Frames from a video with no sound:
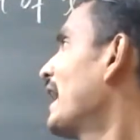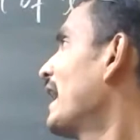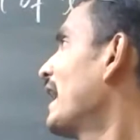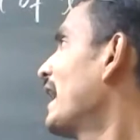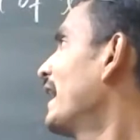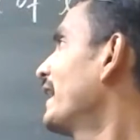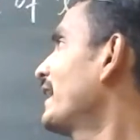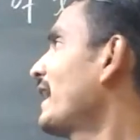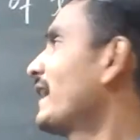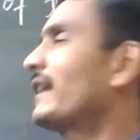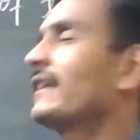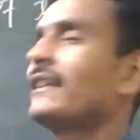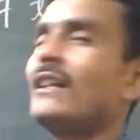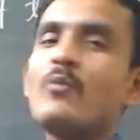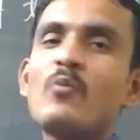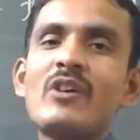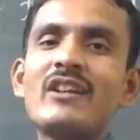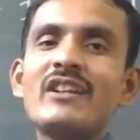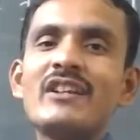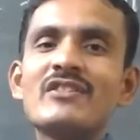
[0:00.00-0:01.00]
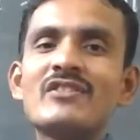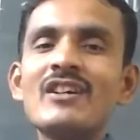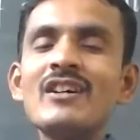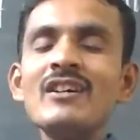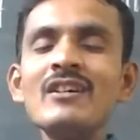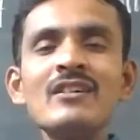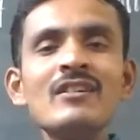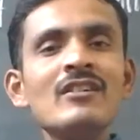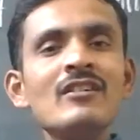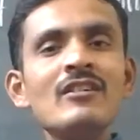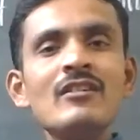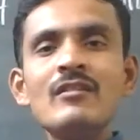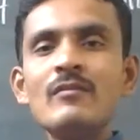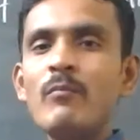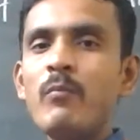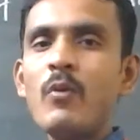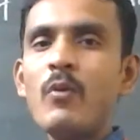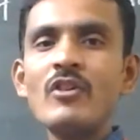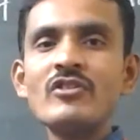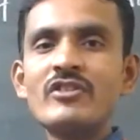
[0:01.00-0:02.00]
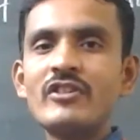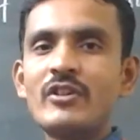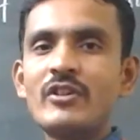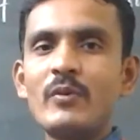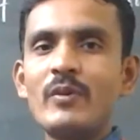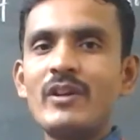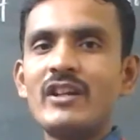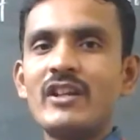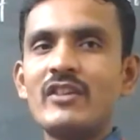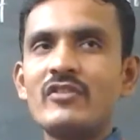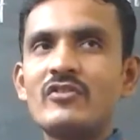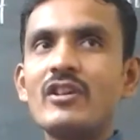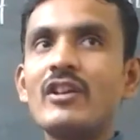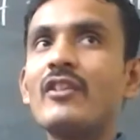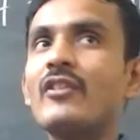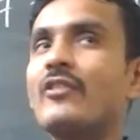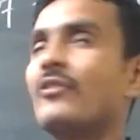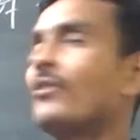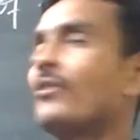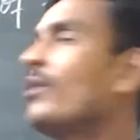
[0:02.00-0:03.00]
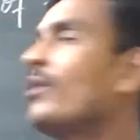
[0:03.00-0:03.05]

and another one is a positive integer.